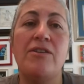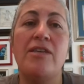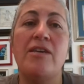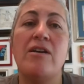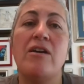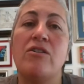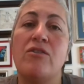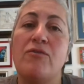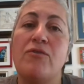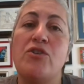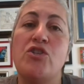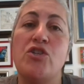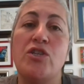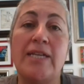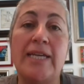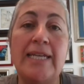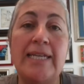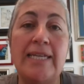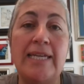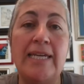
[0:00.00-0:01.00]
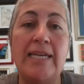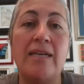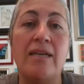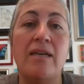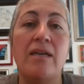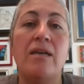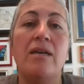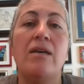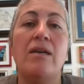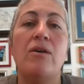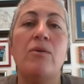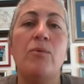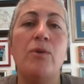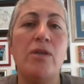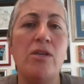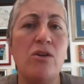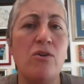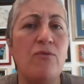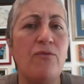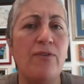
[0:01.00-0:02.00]
the artificial kidney, we
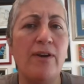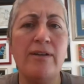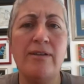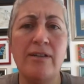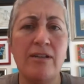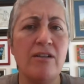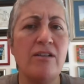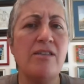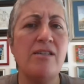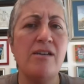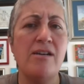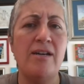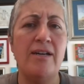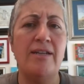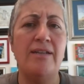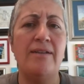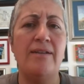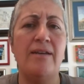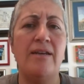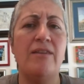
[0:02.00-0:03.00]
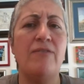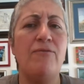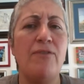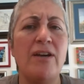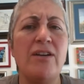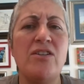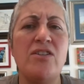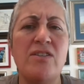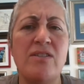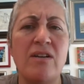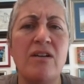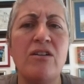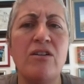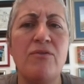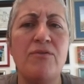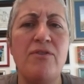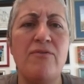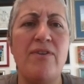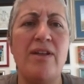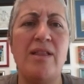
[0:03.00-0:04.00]
knew very early on, at the very start of
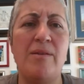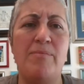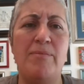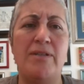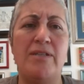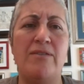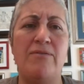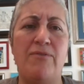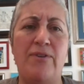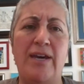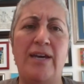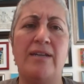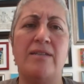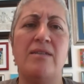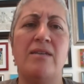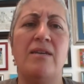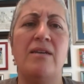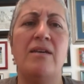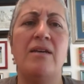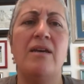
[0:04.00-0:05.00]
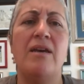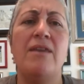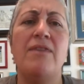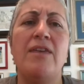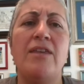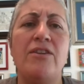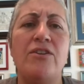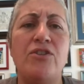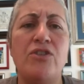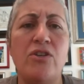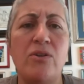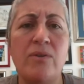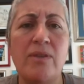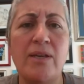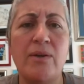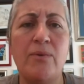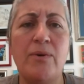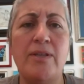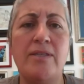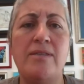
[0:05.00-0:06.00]
development in fact, that the two
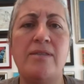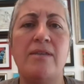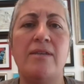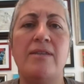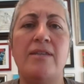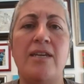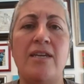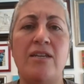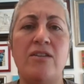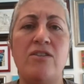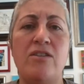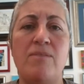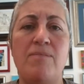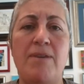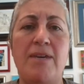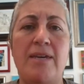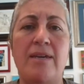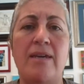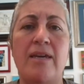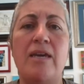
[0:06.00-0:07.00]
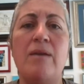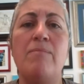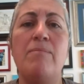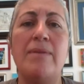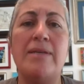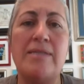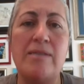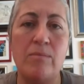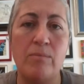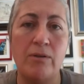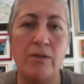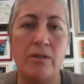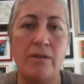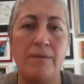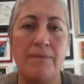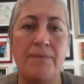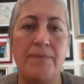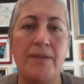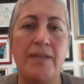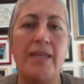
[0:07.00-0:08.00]
liquids needed to be immiscible,
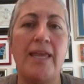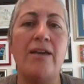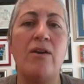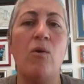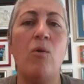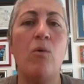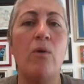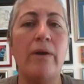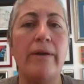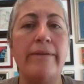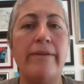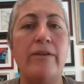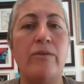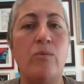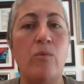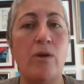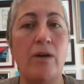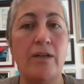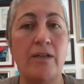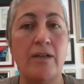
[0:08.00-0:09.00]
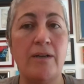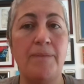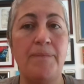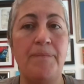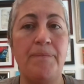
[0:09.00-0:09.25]
like oil and water.